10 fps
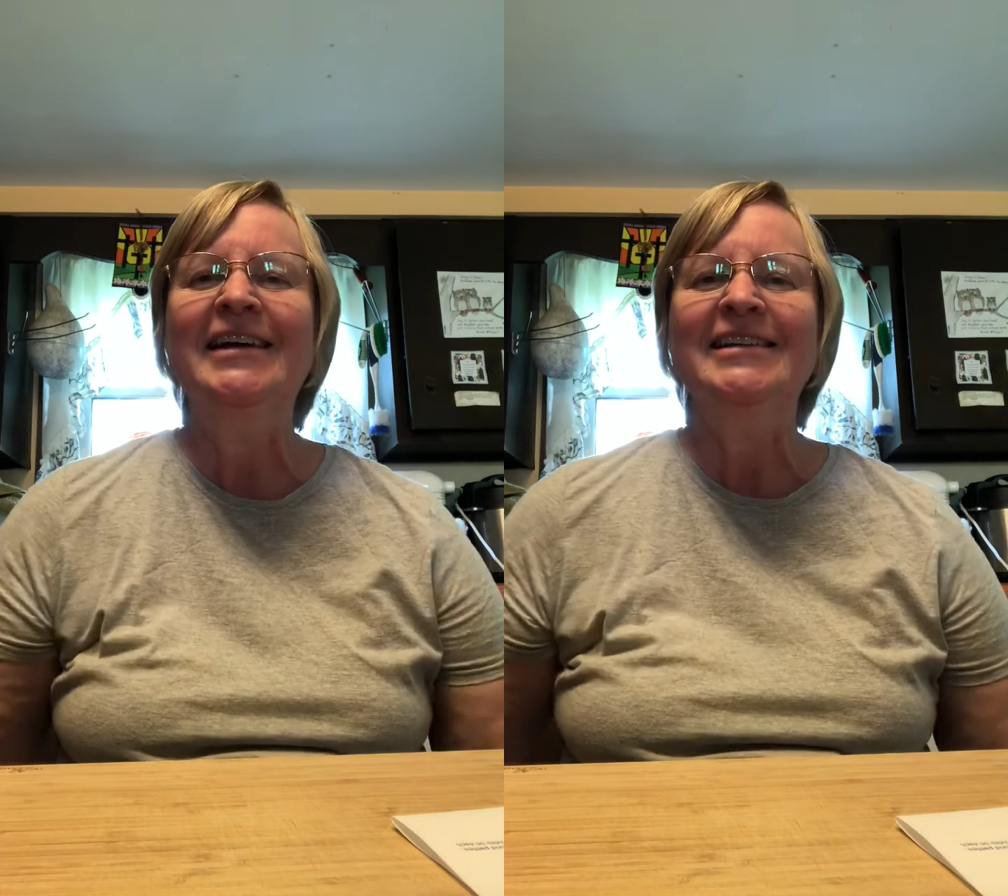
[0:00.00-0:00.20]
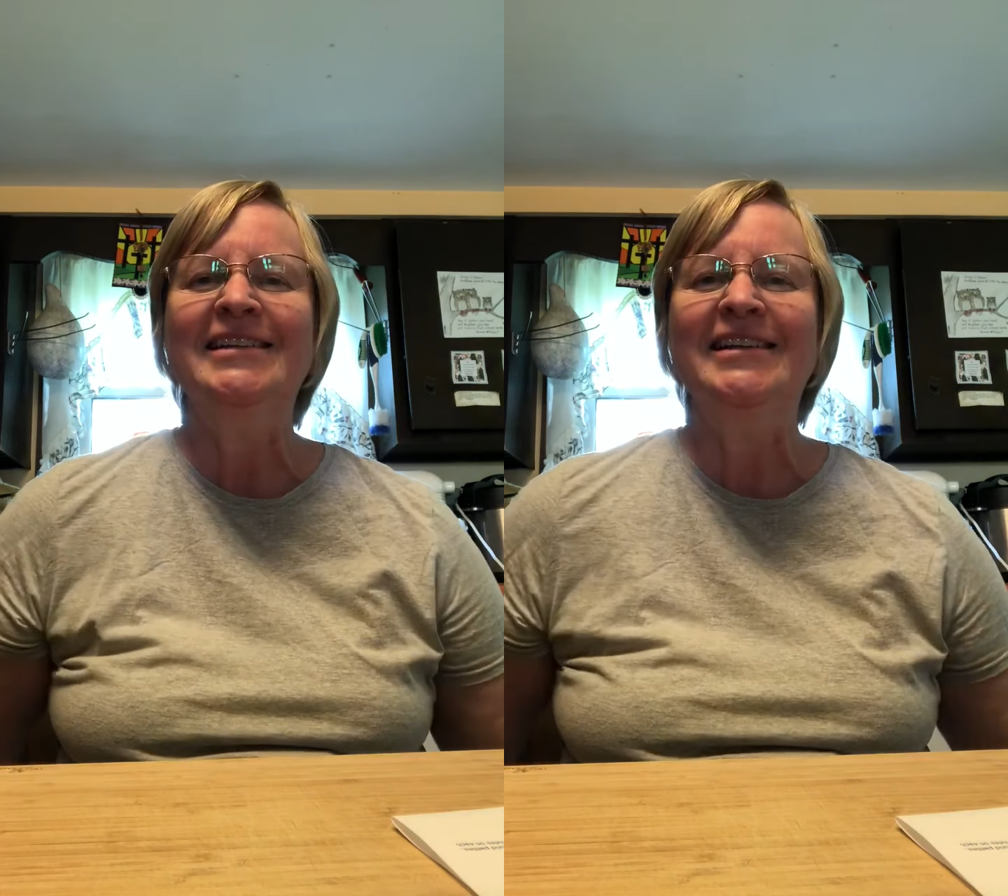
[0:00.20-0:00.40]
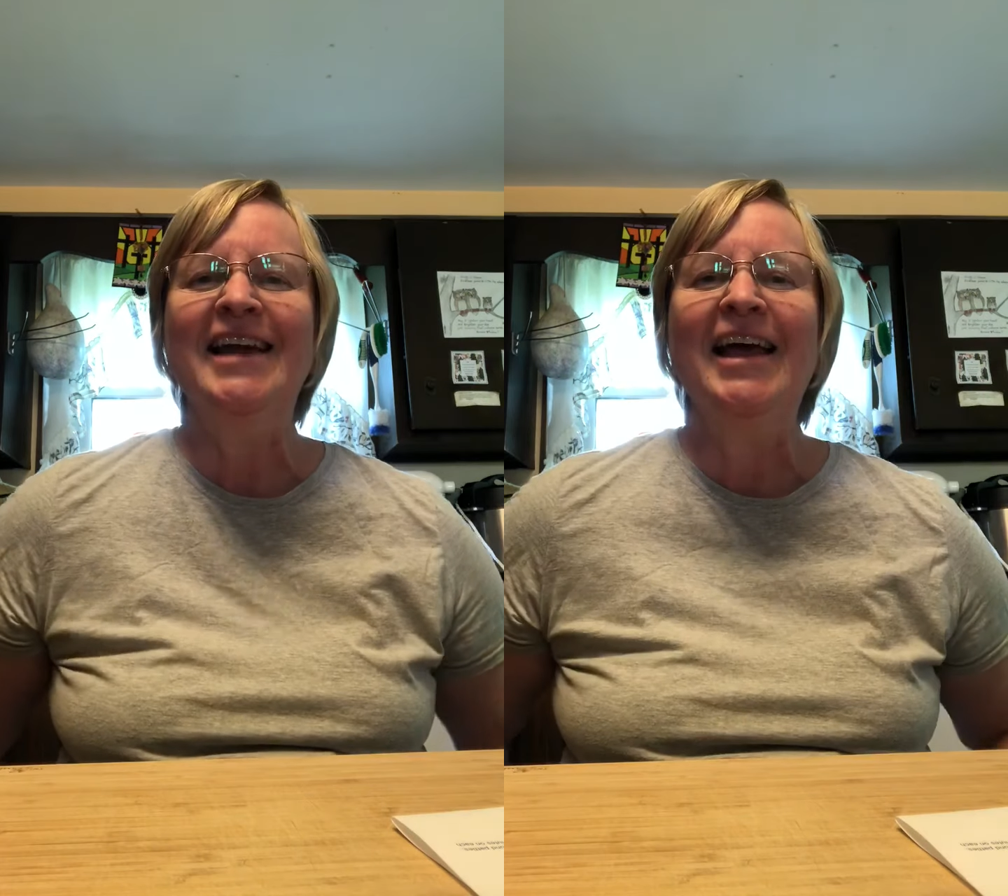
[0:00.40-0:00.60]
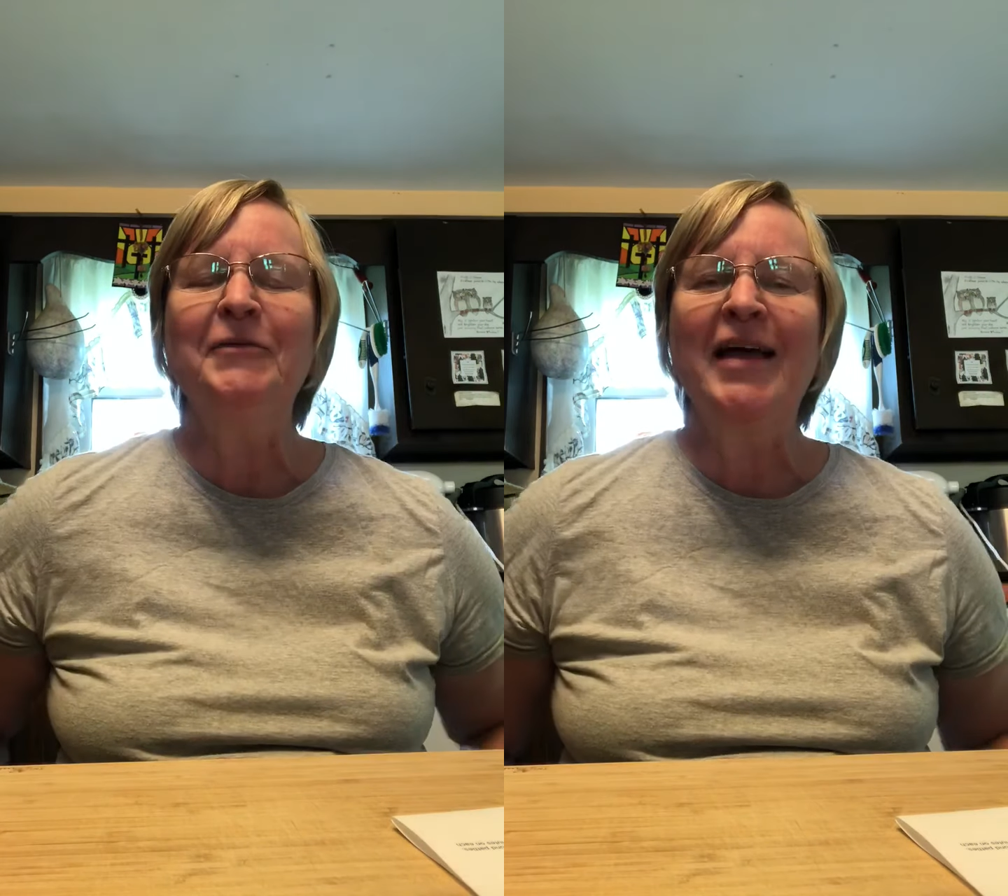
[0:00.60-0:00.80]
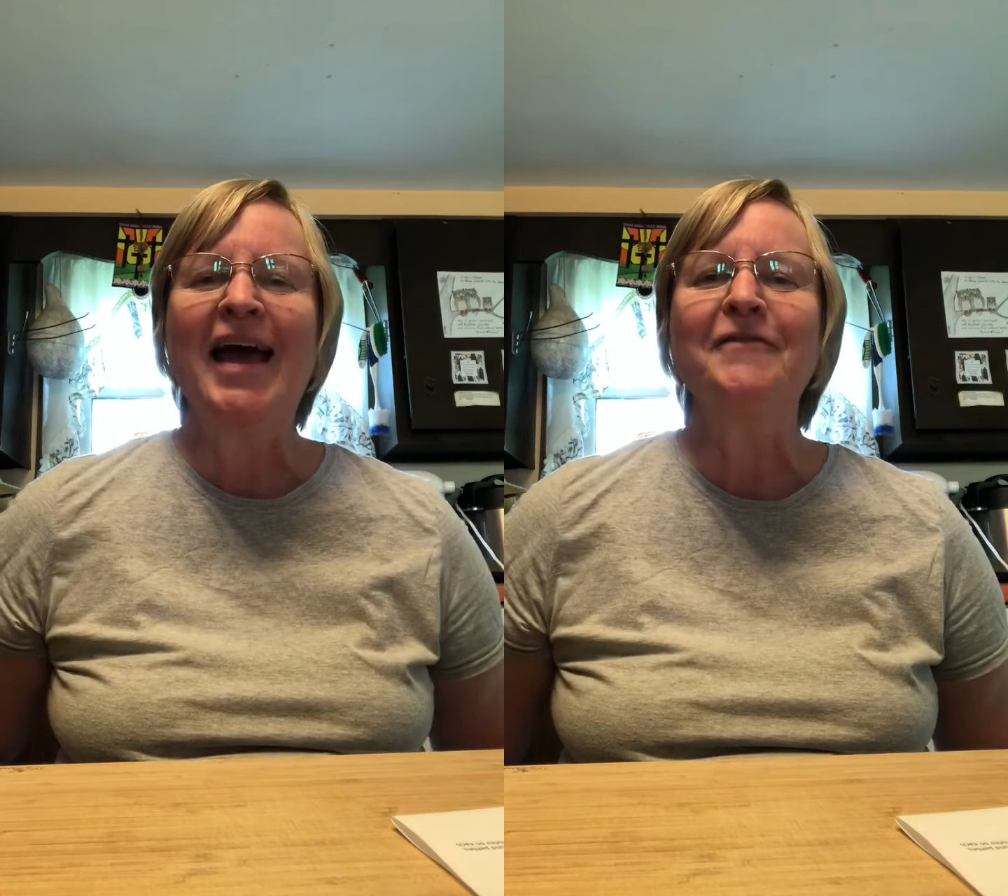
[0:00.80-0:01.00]
Today
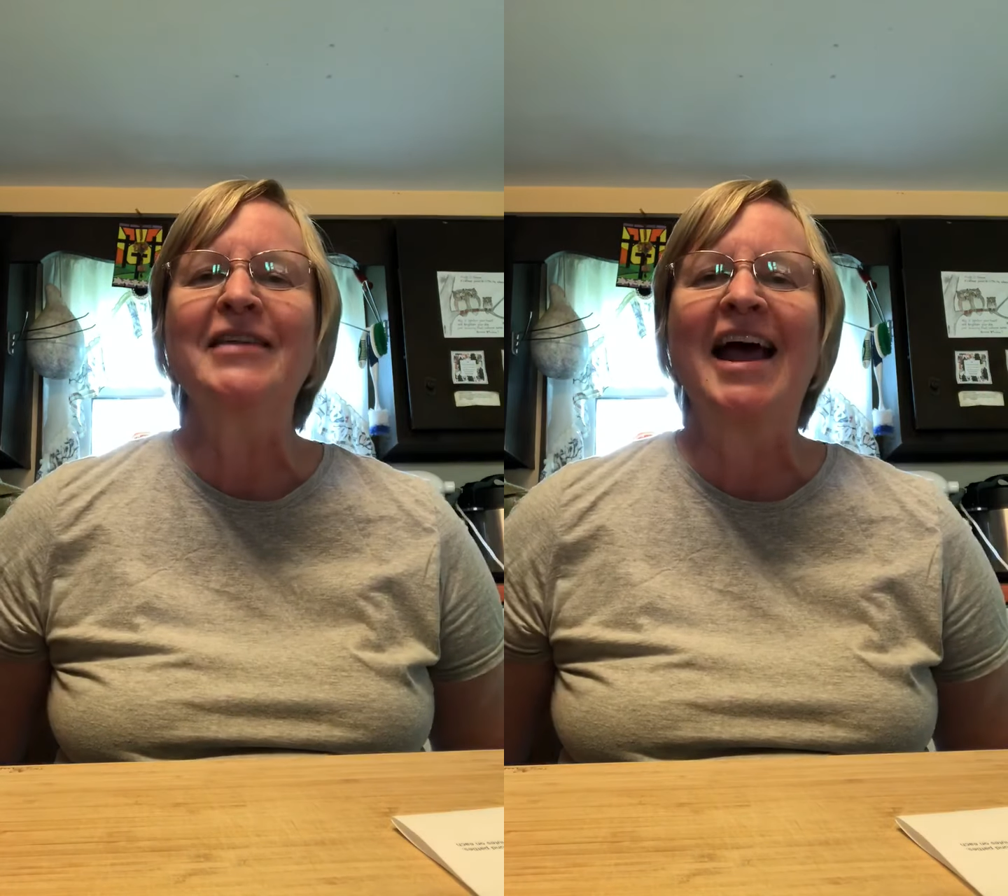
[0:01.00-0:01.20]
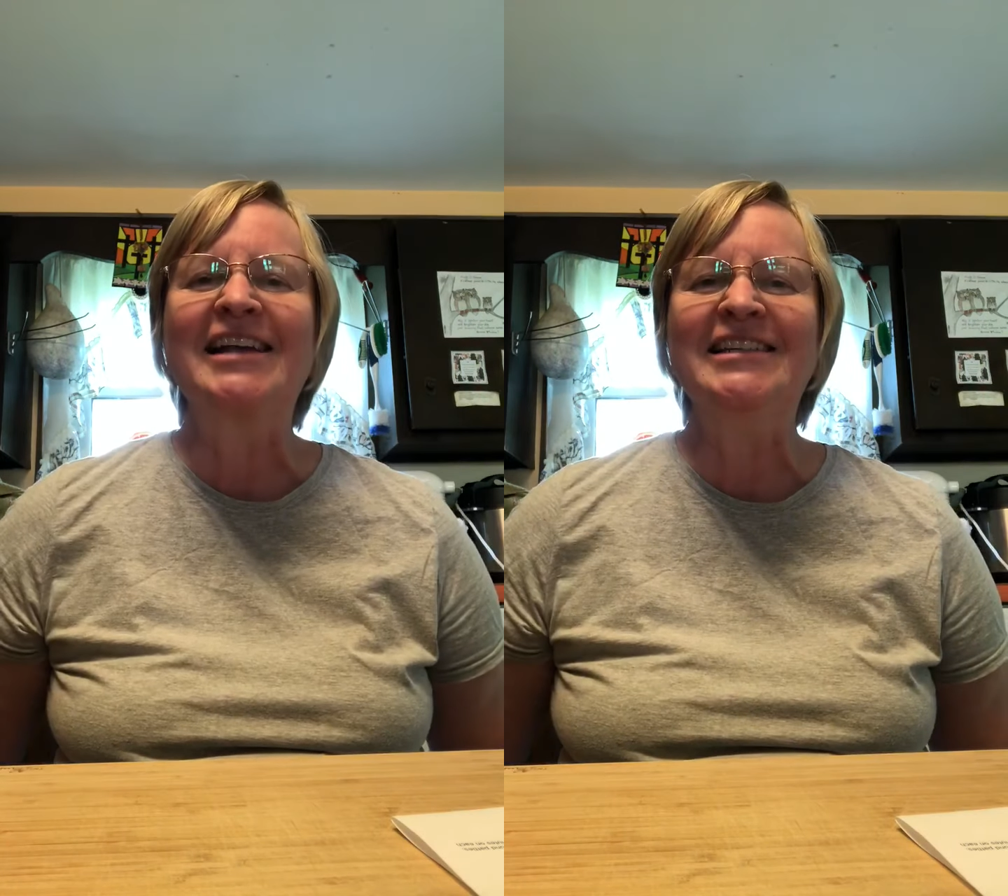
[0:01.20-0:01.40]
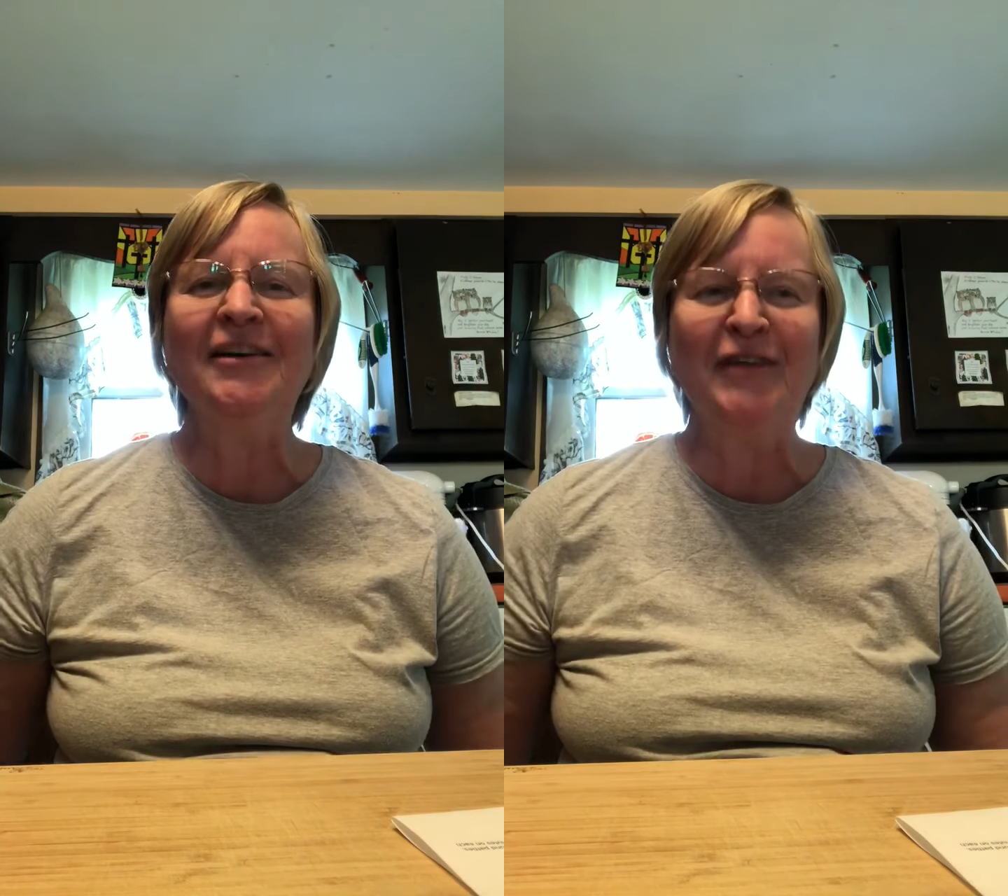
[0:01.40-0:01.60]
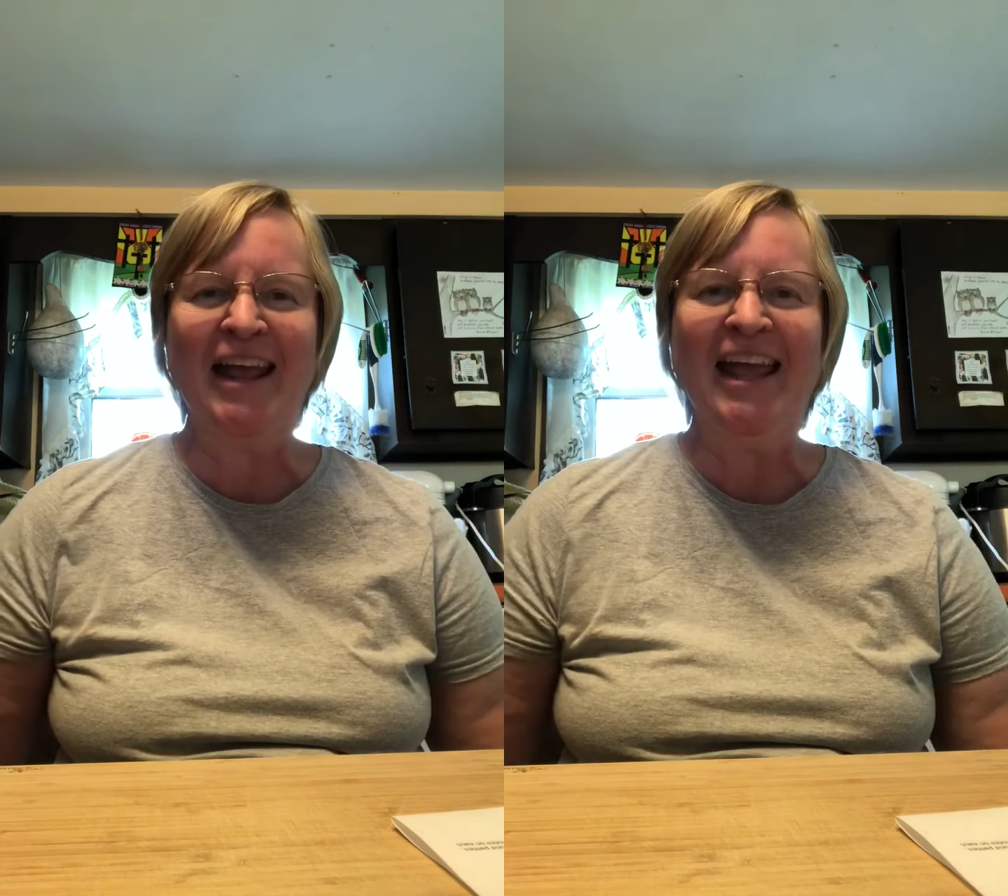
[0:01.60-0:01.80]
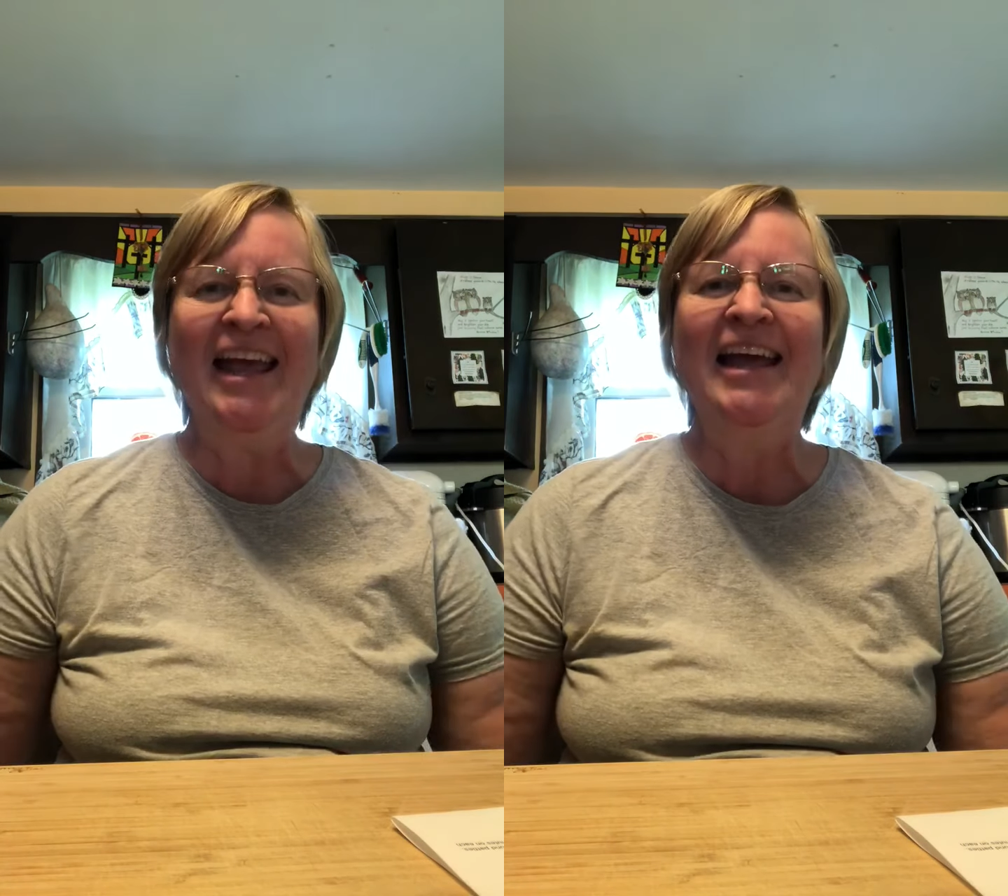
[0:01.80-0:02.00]
we have an
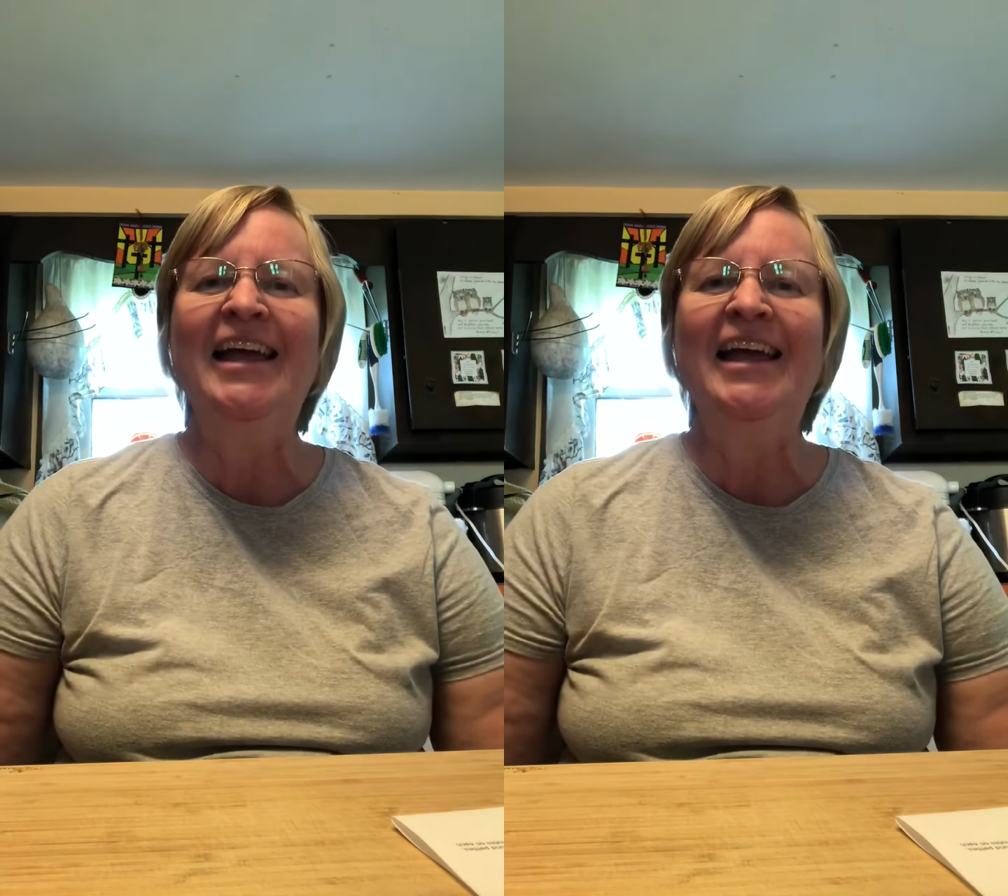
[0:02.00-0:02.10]
activity.